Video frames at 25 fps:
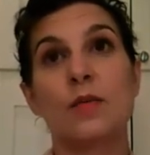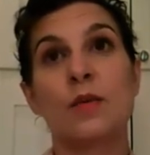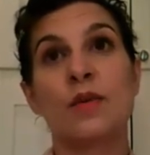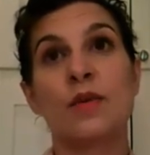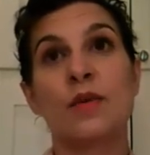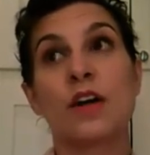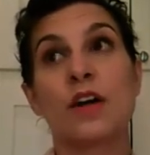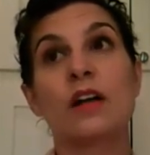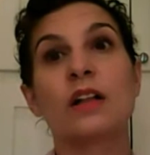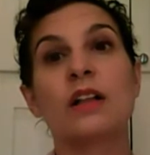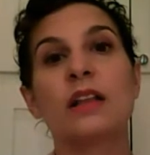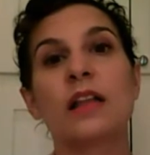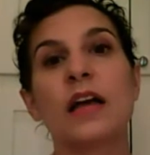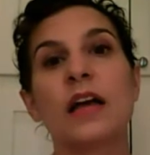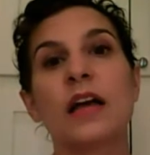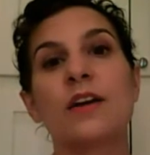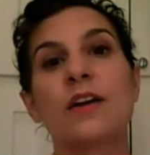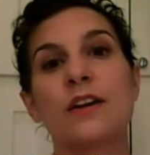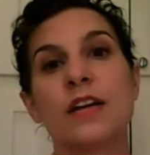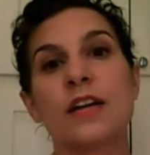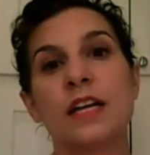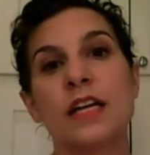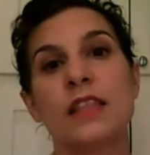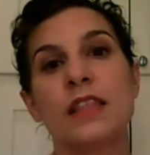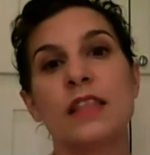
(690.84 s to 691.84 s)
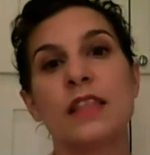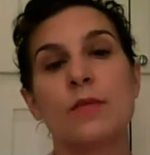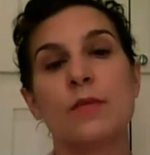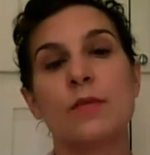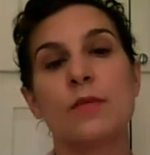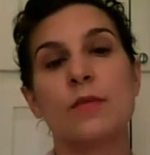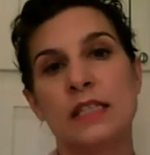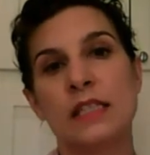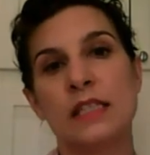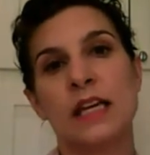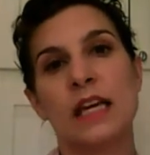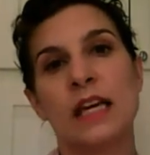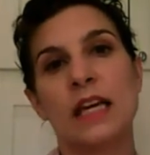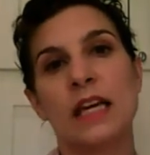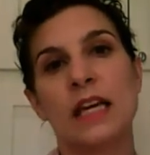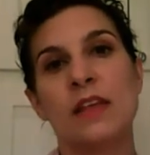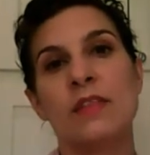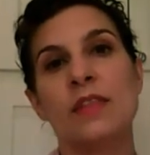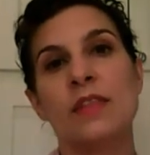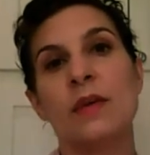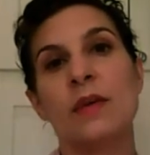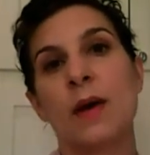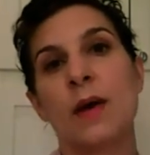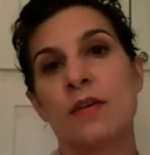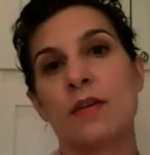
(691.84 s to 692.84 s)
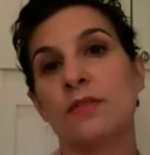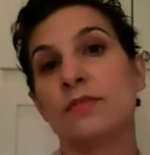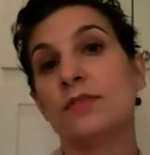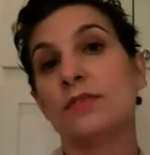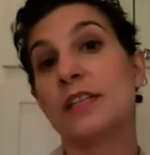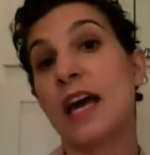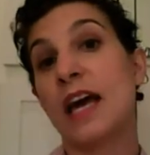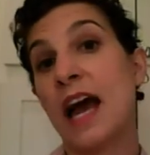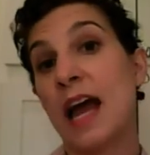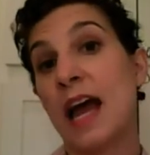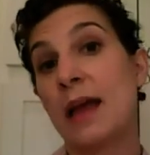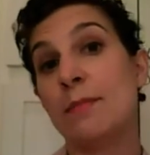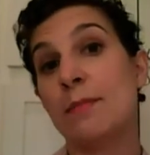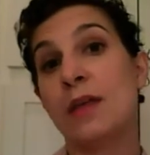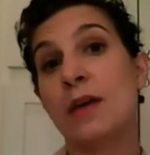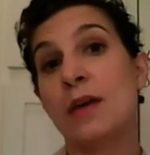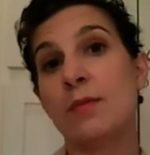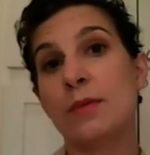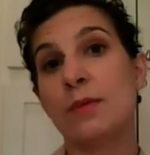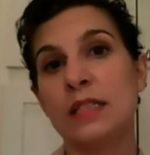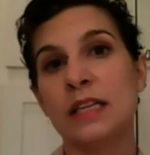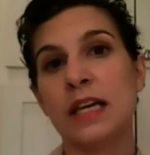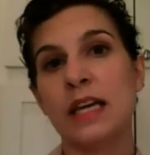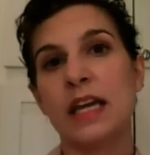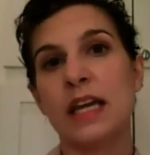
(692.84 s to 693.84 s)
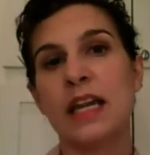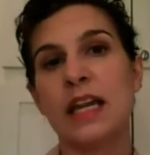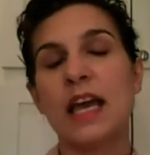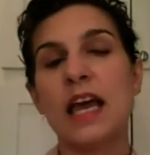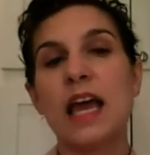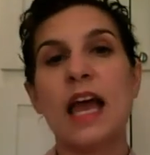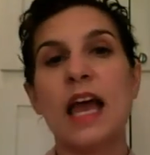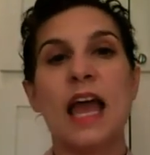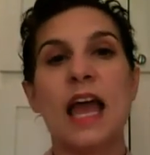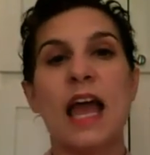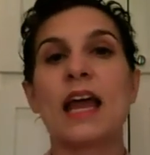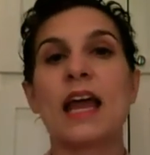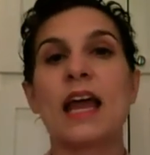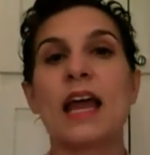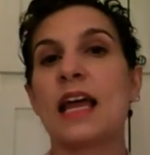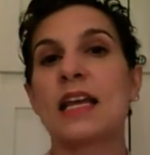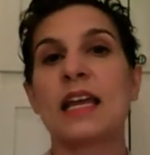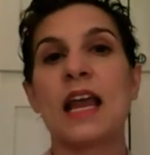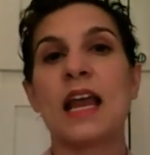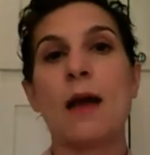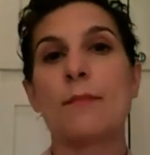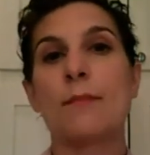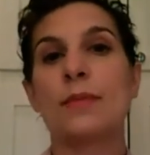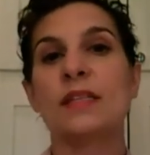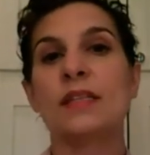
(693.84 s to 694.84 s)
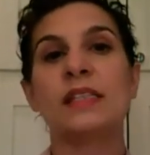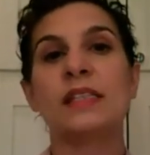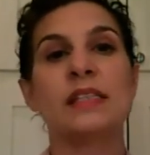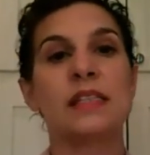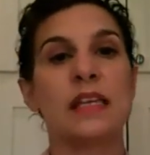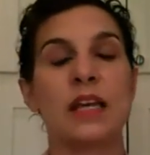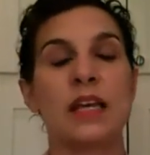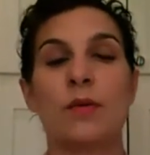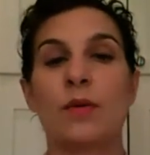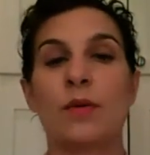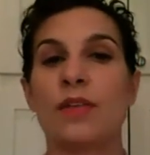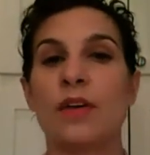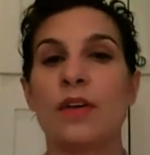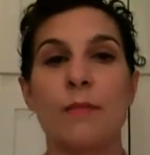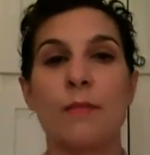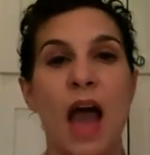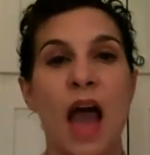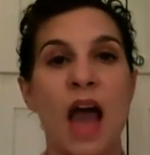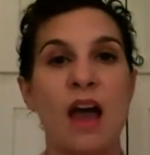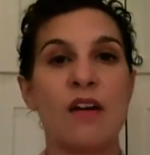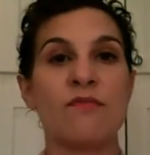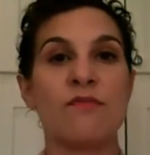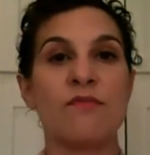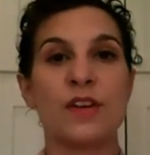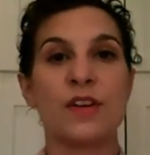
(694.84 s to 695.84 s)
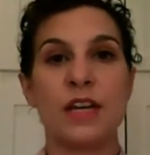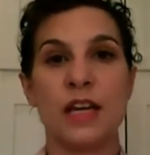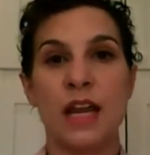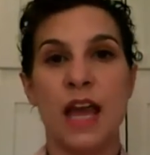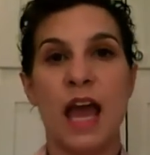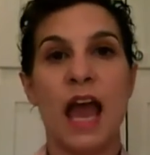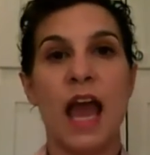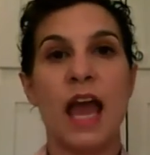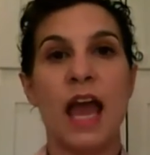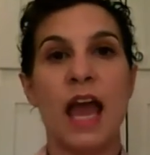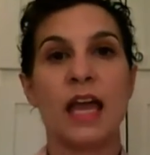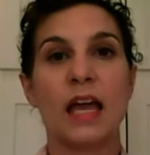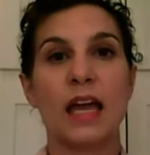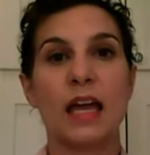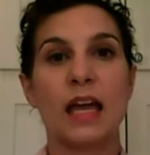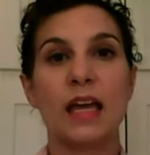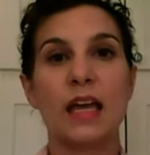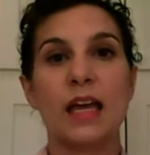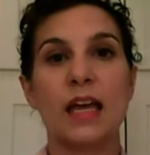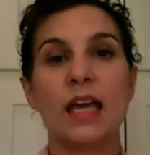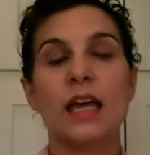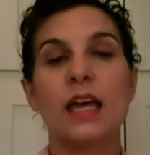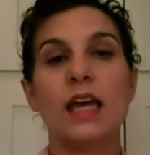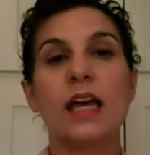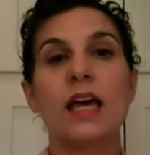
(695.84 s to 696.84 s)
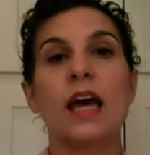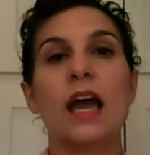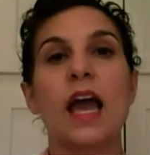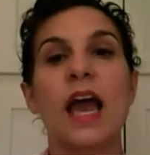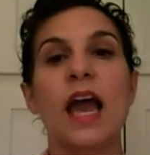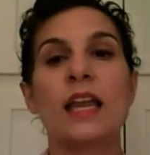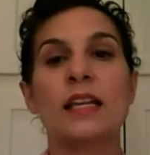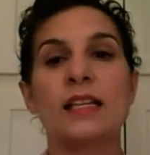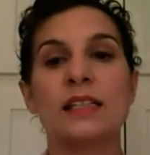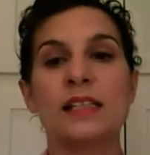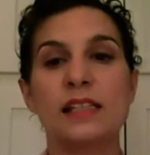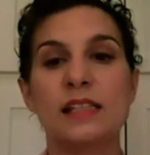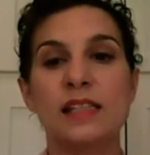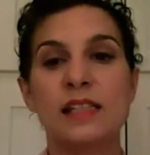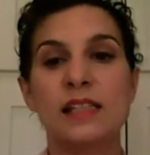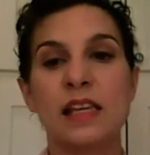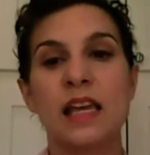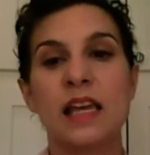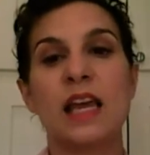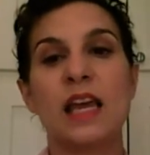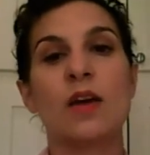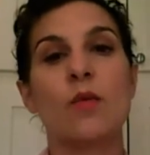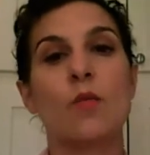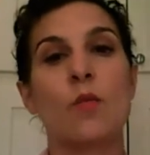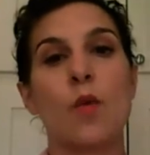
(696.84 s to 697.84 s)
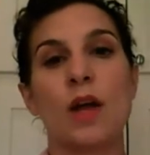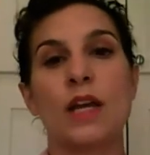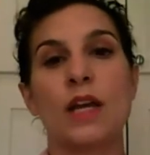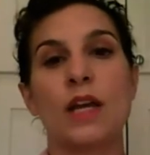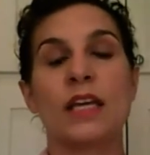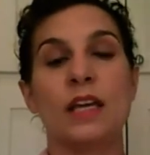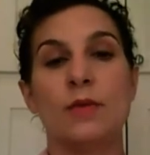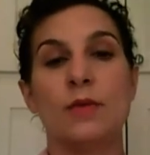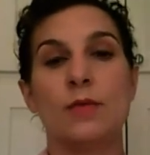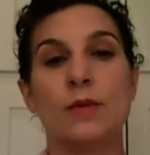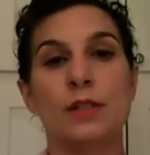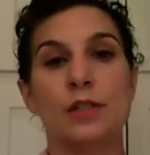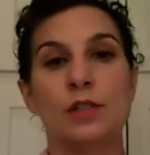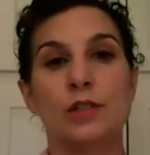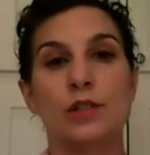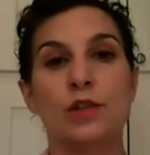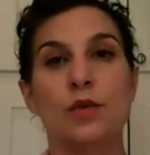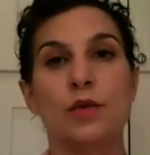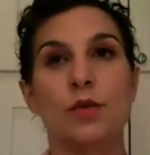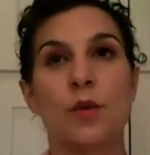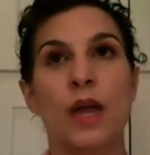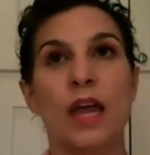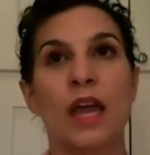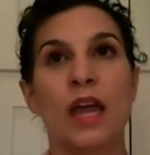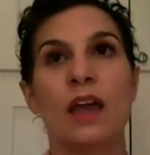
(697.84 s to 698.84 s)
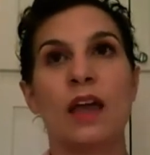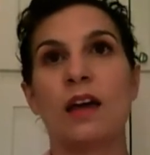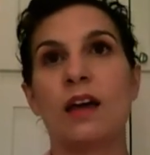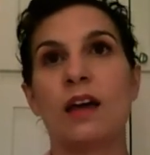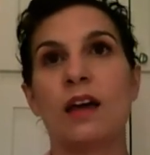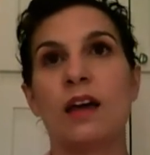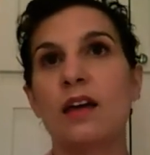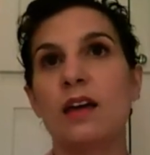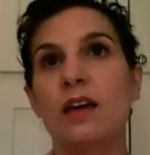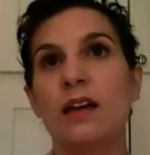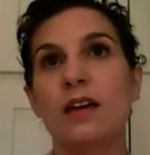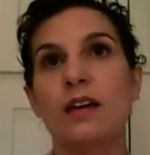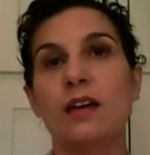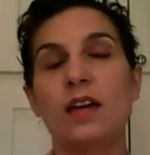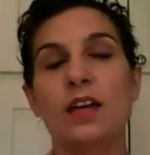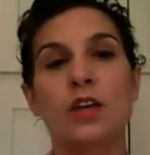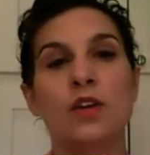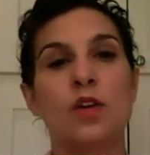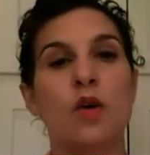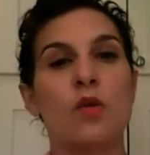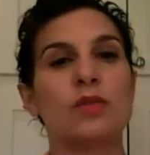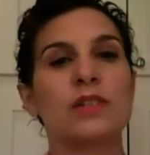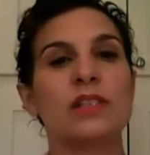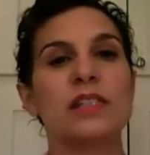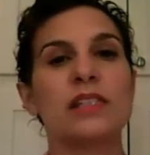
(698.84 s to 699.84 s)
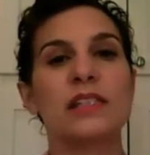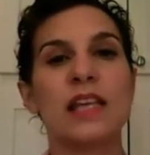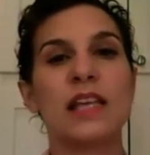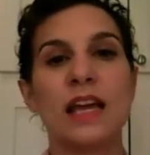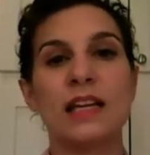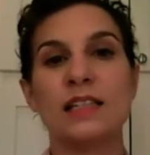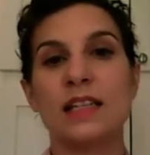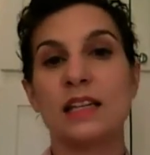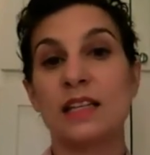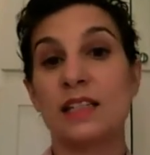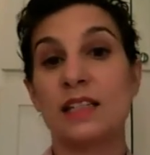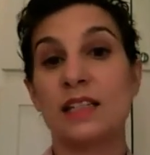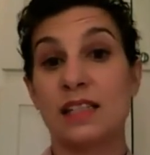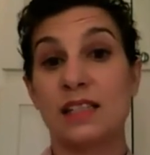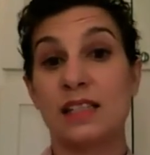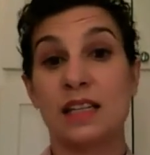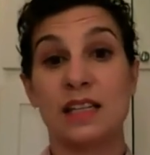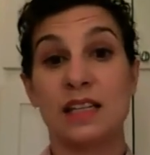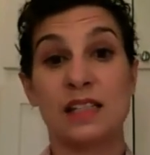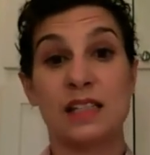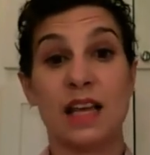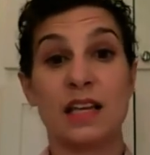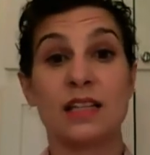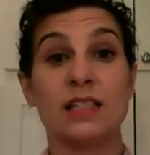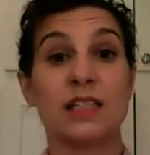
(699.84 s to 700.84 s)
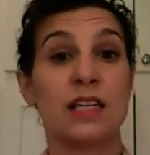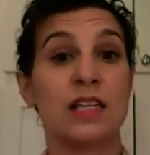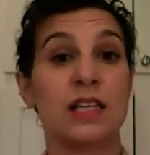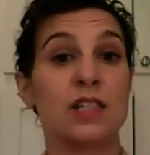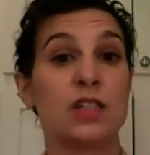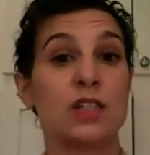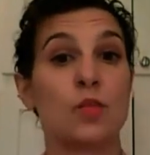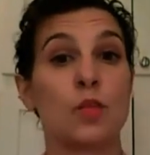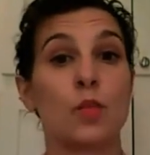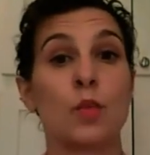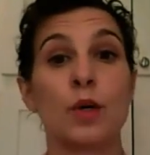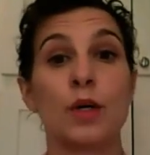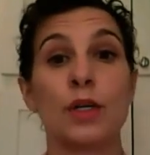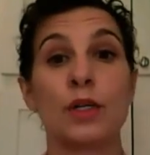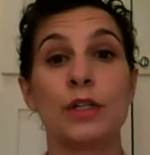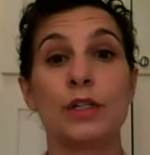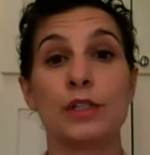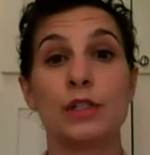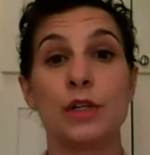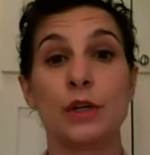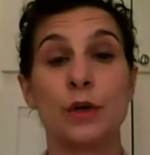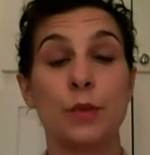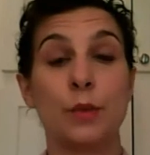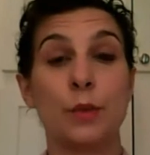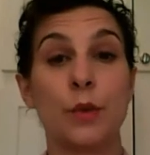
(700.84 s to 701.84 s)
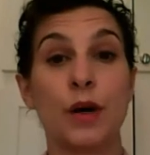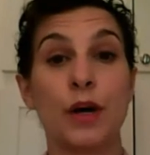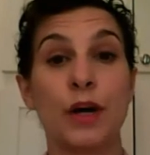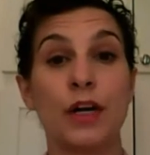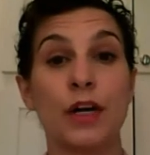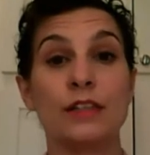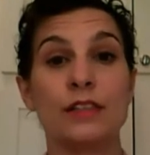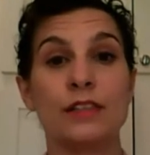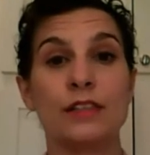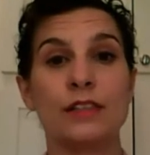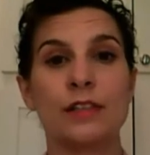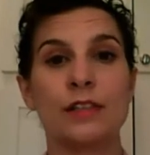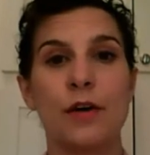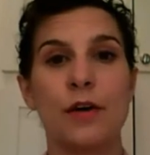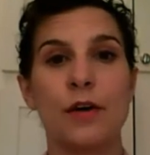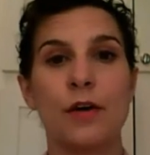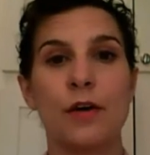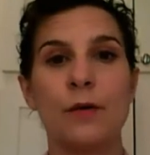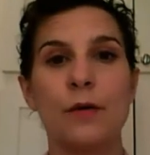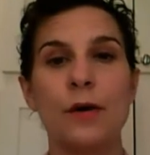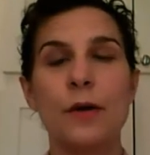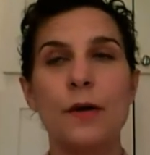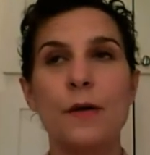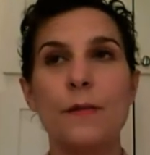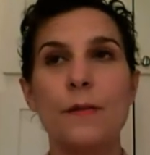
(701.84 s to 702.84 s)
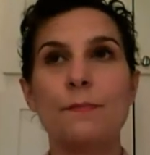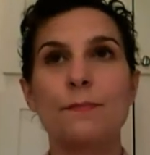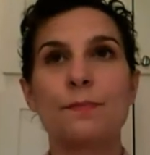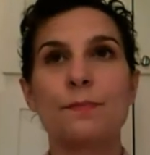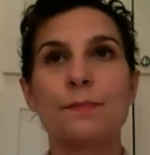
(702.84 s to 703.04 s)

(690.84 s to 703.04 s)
with the clarity that we did and the amount of time that we did had I not been sitting with him every day and seeing what he was doing, sentence to sentence, word to word. So